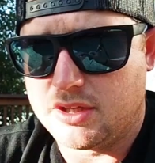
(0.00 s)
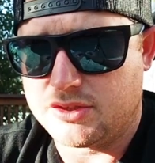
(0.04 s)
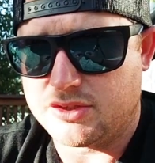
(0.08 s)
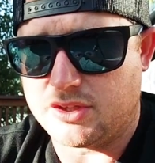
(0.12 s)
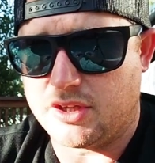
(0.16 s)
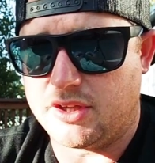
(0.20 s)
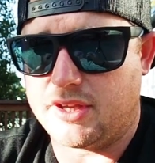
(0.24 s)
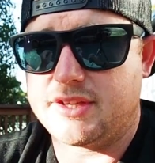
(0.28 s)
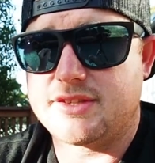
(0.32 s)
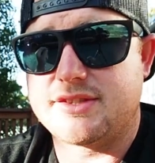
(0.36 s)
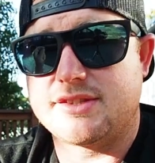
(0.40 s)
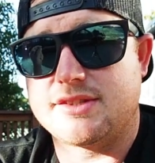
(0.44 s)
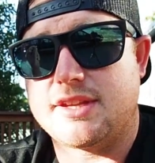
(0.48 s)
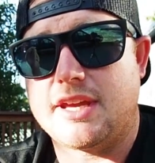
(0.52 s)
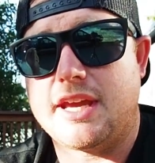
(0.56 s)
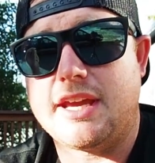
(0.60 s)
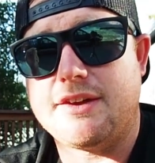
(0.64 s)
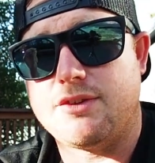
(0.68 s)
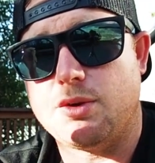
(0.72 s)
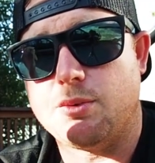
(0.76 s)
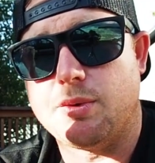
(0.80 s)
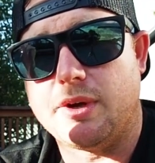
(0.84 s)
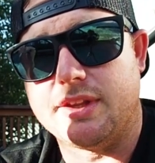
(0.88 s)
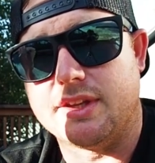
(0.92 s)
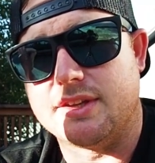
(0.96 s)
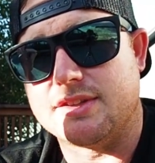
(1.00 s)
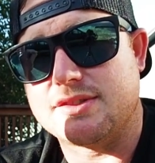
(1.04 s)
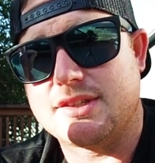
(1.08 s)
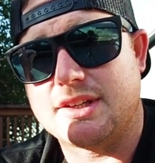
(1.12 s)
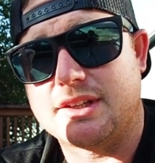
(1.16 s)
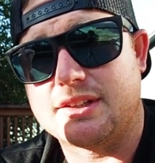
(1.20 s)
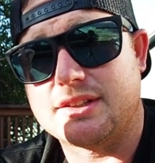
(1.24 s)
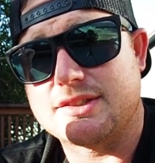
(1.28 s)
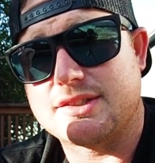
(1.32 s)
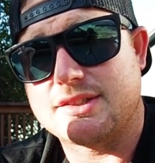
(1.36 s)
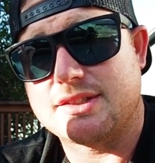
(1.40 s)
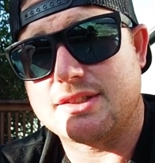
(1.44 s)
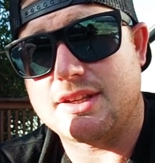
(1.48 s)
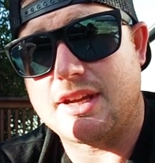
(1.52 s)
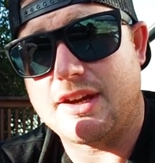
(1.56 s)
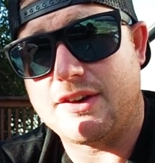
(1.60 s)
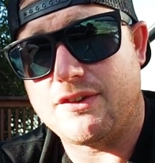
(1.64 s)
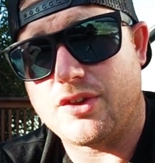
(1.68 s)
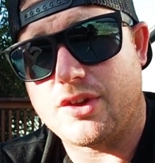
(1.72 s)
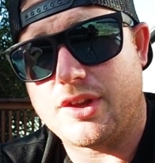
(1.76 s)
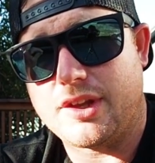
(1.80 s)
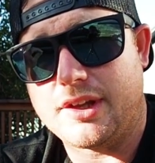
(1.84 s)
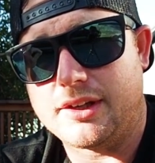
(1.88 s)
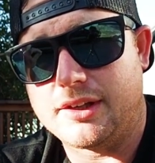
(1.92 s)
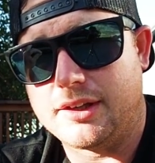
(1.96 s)
So this is the heavy one that sinks
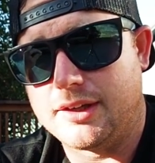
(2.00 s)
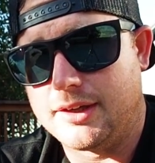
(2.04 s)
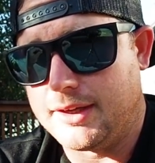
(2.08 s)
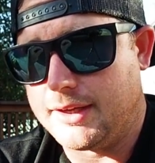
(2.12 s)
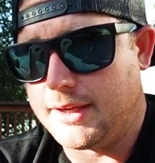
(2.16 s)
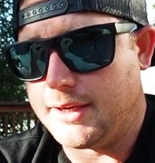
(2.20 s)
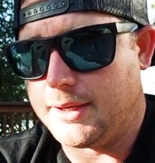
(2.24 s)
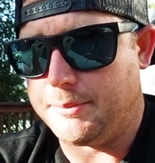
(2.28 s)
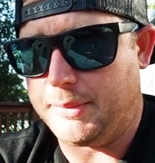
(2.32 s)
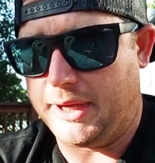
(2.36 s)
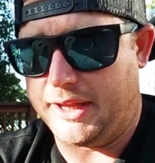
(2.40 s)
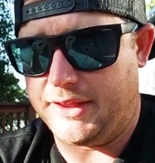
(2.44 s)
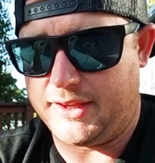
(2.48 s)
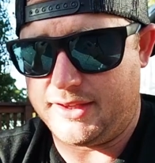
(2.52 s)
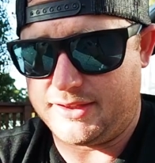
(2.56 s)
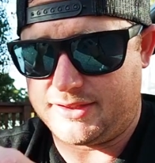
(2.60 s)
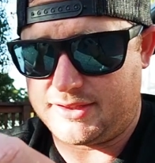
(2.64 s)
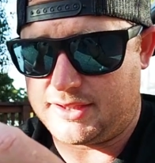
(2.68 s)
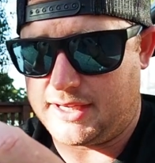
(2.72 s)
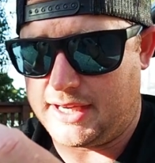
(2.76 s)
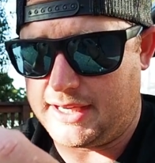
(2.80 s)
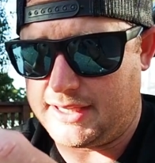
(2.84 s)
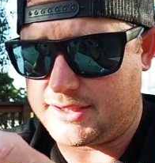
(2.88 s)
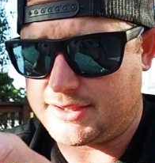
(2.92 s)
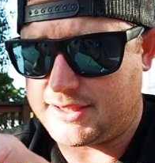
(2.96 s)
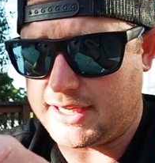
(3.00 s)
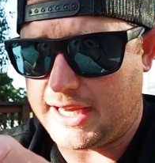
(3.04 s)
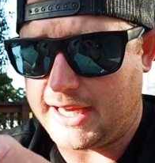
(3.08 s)
everything, but this gets